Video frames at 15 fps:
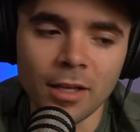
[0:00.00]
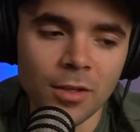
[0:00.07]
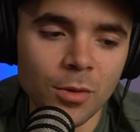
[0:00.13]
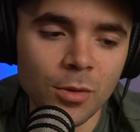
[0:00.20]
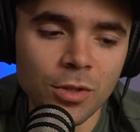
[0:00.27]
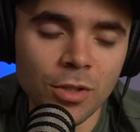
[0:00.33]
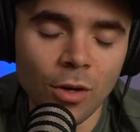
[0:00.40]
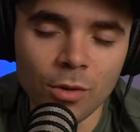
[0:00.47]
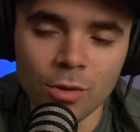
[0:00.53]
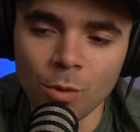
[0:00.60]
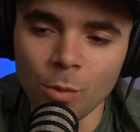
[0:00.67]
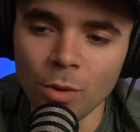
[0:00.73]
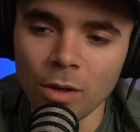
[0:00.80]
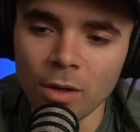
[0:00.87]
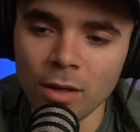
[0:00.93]
joke to
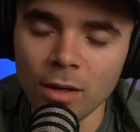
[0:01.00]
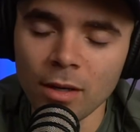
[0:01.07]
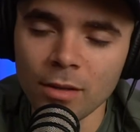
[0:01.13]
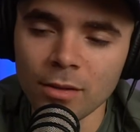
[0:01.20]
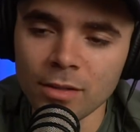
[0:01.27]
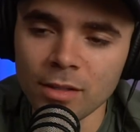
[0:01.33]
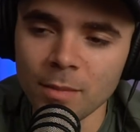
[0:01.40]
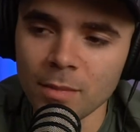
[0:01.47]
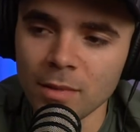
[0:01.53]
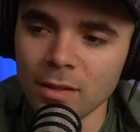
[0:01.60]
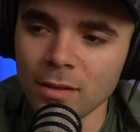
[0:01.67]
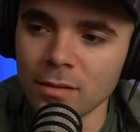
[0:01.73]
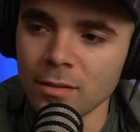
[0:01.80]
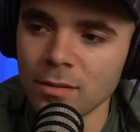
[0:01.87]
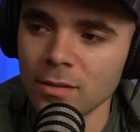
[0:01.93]
work on or
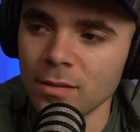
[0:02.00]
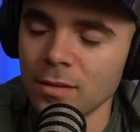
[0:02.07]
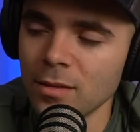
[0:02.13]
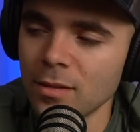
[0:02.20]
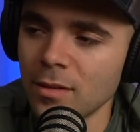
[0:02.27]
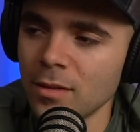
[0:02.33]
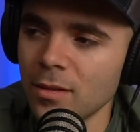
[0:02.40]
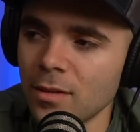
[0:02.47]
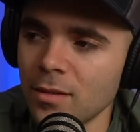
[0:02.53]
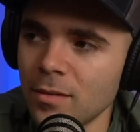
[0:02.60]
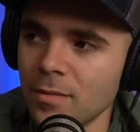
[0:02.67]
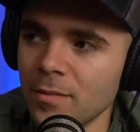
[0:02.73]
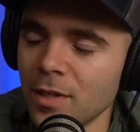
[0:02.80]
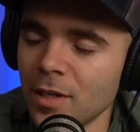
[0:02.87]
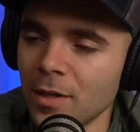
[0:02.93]
something,
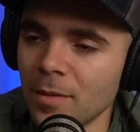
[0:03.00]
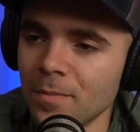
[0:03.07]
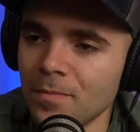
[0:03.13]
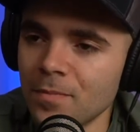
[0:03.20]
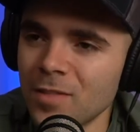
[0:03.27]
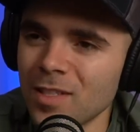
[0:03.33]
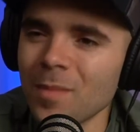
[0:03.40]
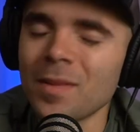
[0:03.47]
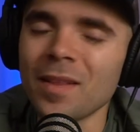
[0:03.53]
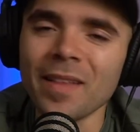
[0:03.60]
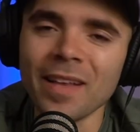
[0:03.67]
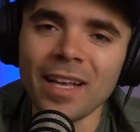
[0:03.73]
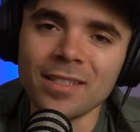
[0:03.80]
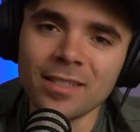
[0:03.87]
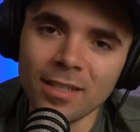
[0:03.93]
something that
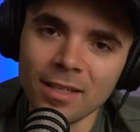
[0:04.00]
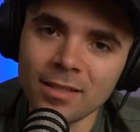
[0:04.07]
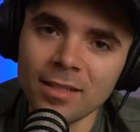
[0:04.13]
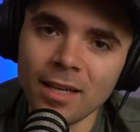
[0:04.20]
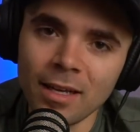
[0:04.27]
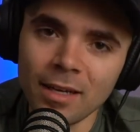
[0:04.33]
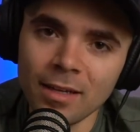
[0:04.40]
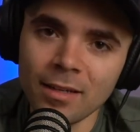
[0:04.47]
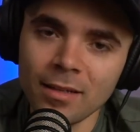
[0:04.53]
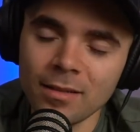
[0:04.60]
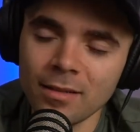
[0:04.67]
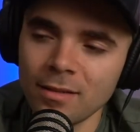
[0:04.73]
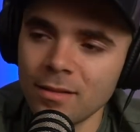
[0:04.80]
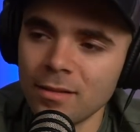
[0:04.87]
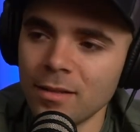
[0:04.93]
gets you excited.
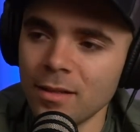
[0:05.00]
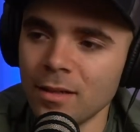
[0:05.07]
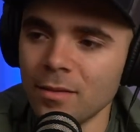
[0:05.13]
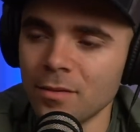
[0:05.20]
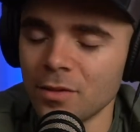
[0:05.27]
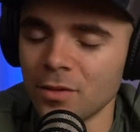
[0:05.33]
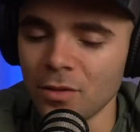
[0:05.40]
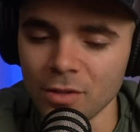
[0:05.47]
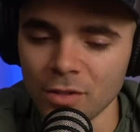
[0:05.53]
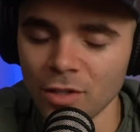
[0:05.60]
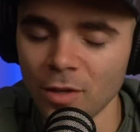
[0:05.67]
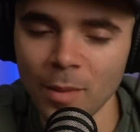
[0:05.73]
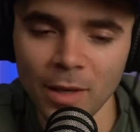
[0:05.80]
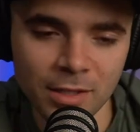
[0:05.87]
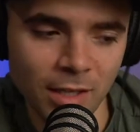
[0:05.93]
There's only so
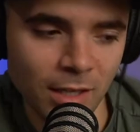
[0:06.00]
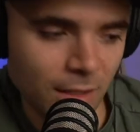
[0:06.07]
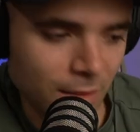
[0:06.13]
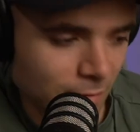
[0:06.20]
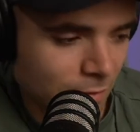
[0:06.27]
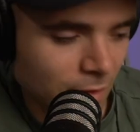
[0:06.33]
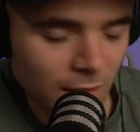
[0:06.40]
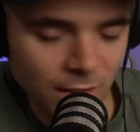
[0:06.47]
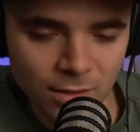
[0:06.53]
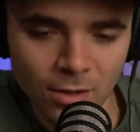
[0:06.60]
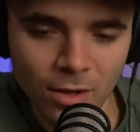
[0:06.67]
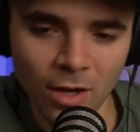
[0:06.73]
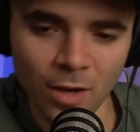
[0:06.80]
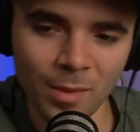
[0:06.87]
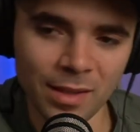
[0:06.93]
much I can fucking
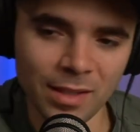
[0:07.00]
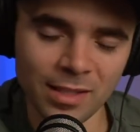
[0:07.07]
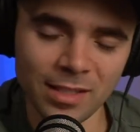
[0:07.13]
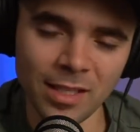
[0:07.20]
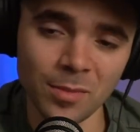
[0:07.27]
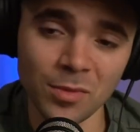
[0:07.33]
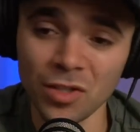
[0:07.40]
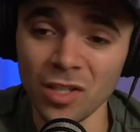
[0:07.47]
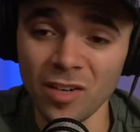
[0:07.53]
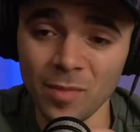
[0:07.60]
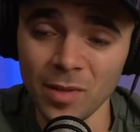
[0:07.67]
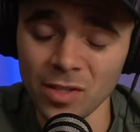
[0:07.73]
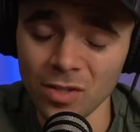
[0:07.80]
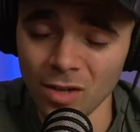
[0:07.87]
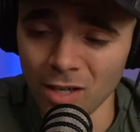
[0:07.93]
talk about the same shit I've
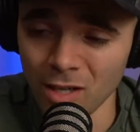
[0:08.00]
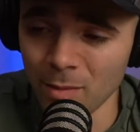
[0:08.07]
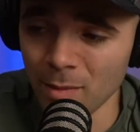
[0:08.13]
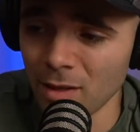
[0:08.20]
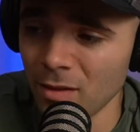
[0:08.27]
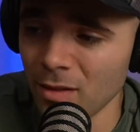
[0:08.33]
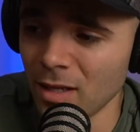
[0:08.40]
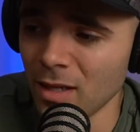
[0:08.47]
been talking about.